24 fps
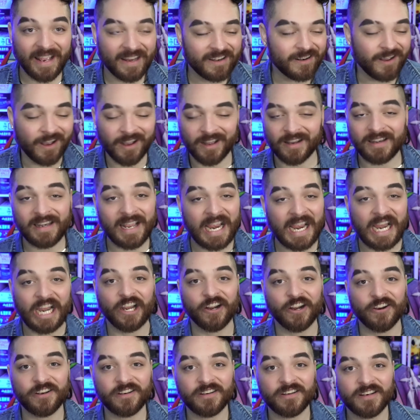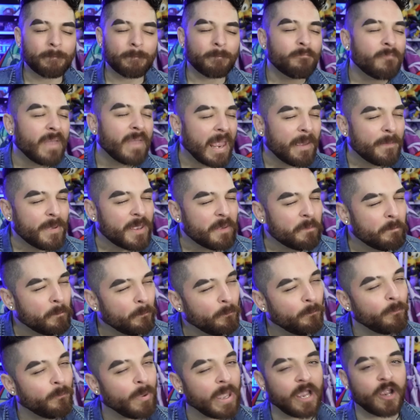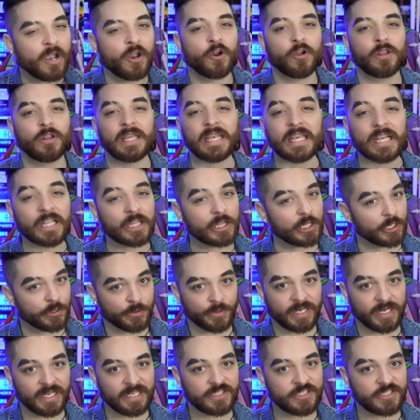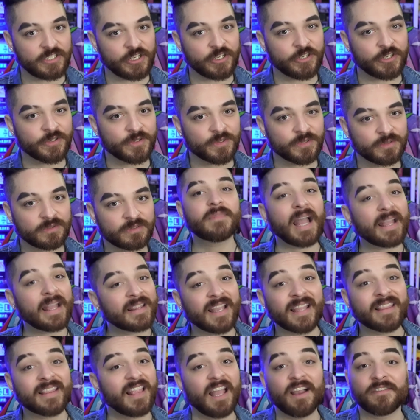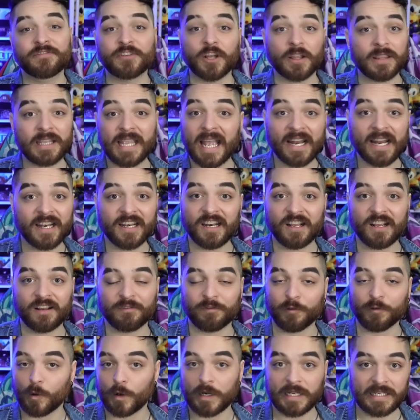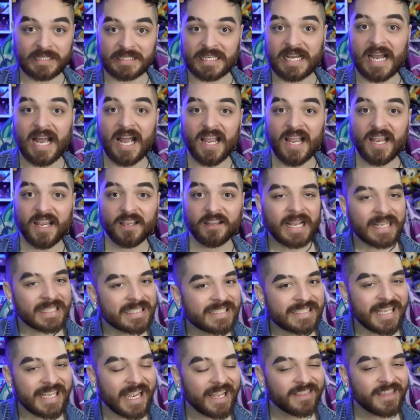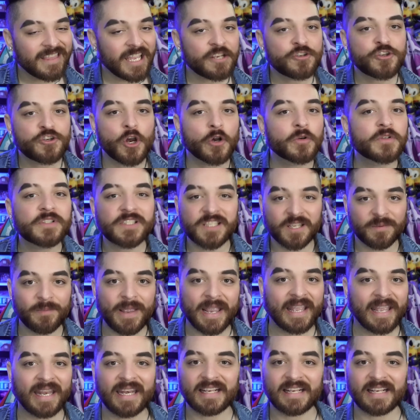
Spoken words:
and unaired. Maybe barely alluded to, and then left on the editing floor to die. Instead, they chose to make an